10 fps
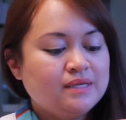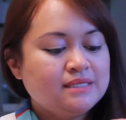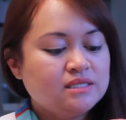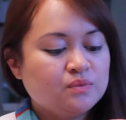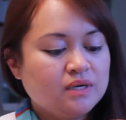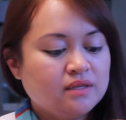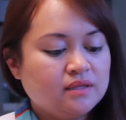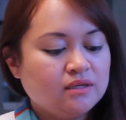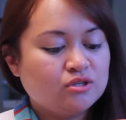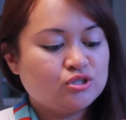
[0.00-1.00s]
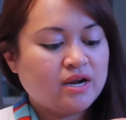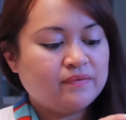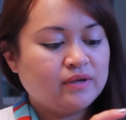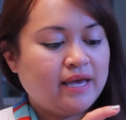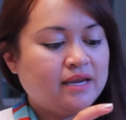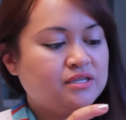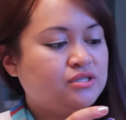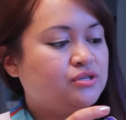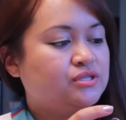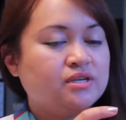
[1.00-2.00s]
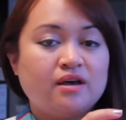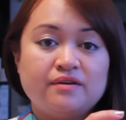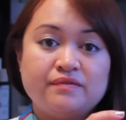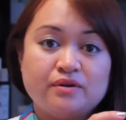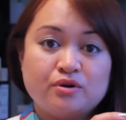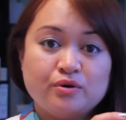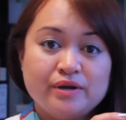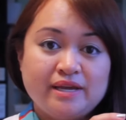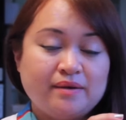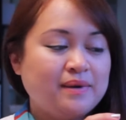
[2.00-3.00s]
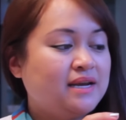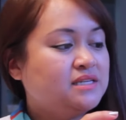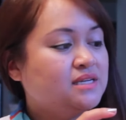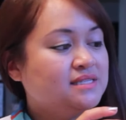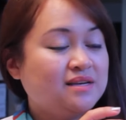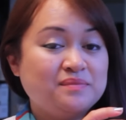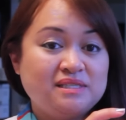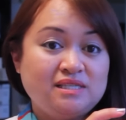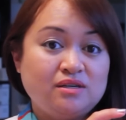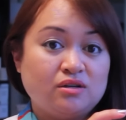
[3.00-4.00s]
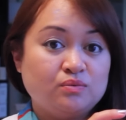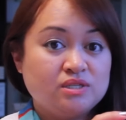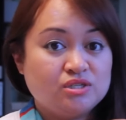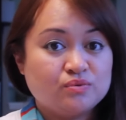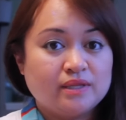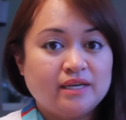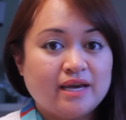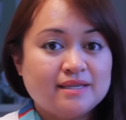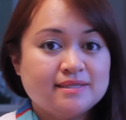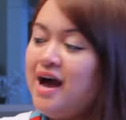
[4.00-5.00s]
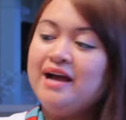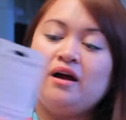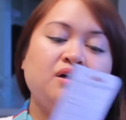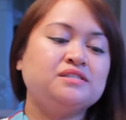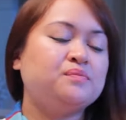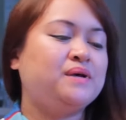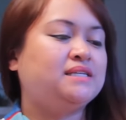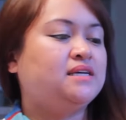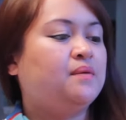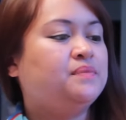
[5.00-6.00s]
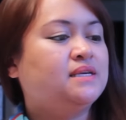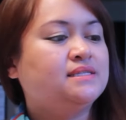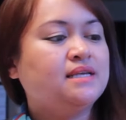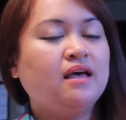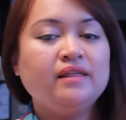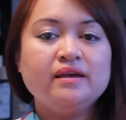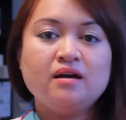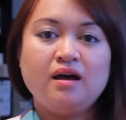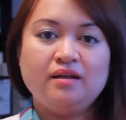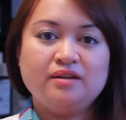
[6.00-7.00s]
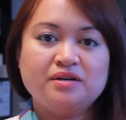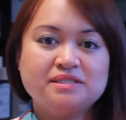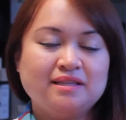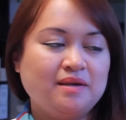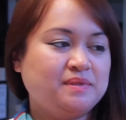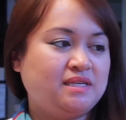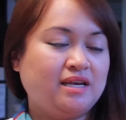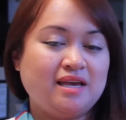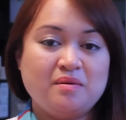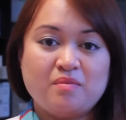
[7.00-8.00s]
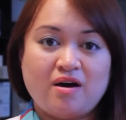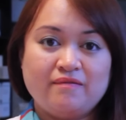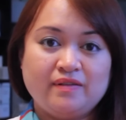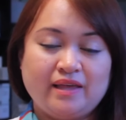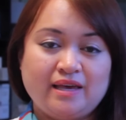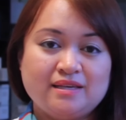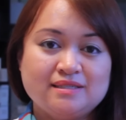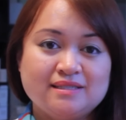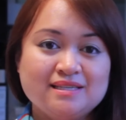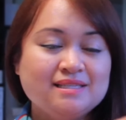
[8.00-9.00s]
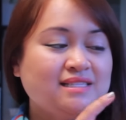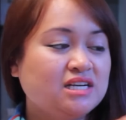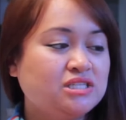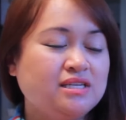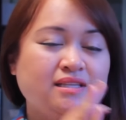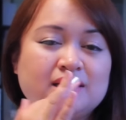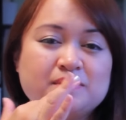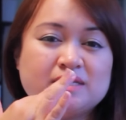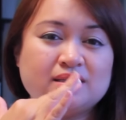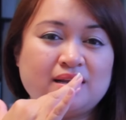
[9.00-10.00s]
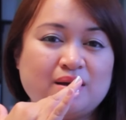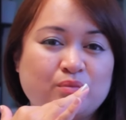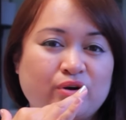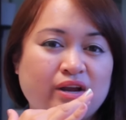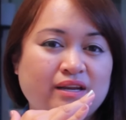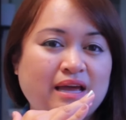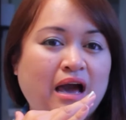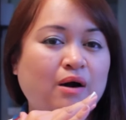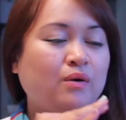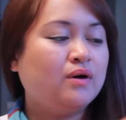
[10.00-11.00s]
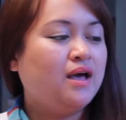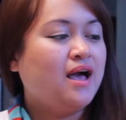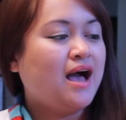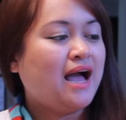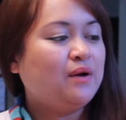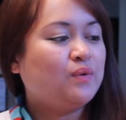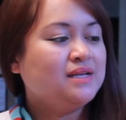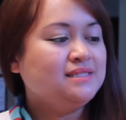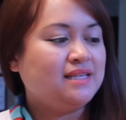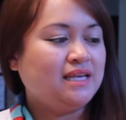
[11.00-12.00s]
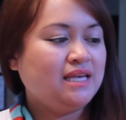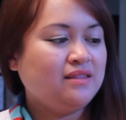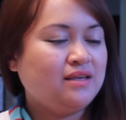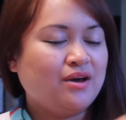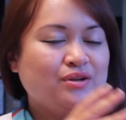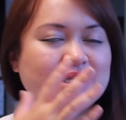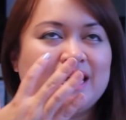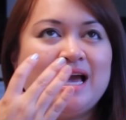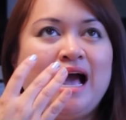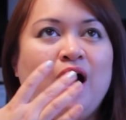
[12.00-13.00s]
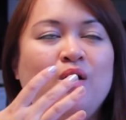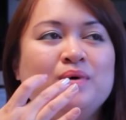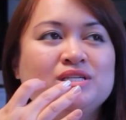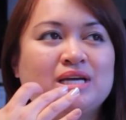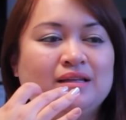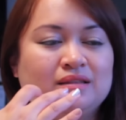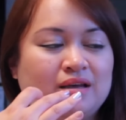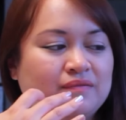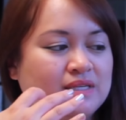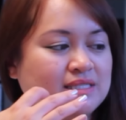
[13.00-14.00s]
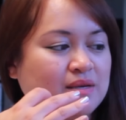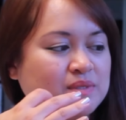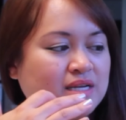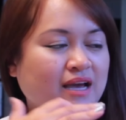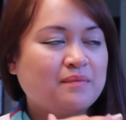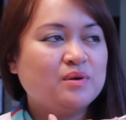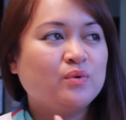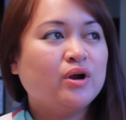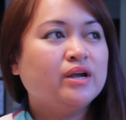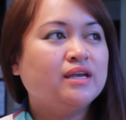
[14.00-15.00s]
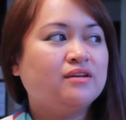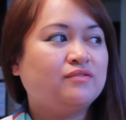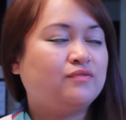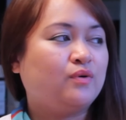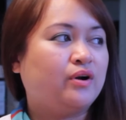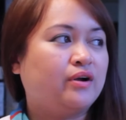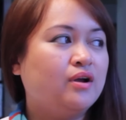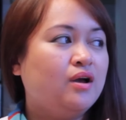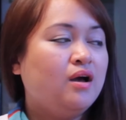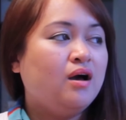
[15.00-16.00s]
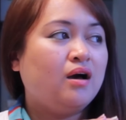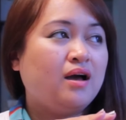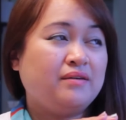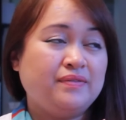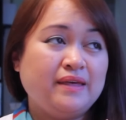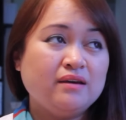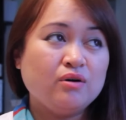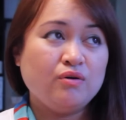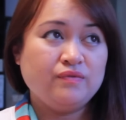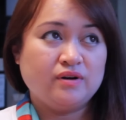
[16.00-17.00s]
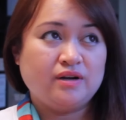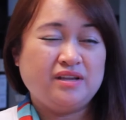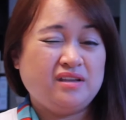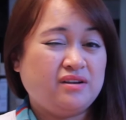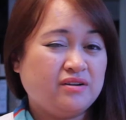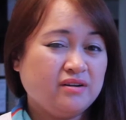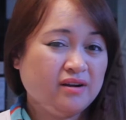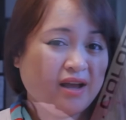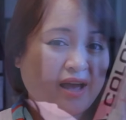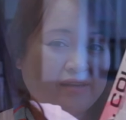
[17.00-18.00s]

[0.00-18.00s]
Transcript: This is one of the little travel canisters of the cream, and it does come sealed, which is really nice. I also picked up this L A Colors lipstick in Mauve Glaze. This is actually the lipstick that I'm wearing now. I was thinking the other day how much I love this lipstick. I've been wearing it for, I think, over a year.